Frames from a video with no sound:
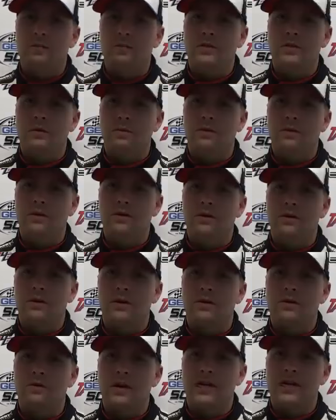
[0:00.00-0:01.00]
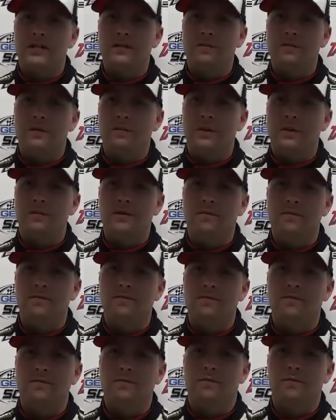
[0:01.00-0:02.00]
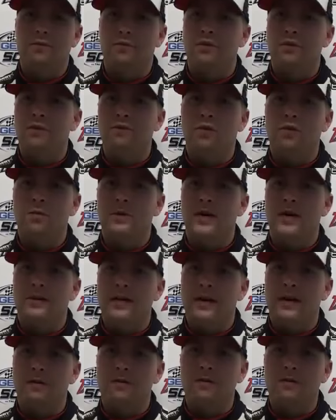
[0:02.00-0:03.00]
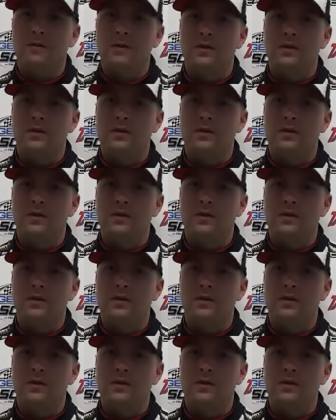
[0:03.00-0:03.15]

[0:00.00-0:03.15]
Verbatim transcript: and still put on a good race. I mean, maybe three, four mile an hour.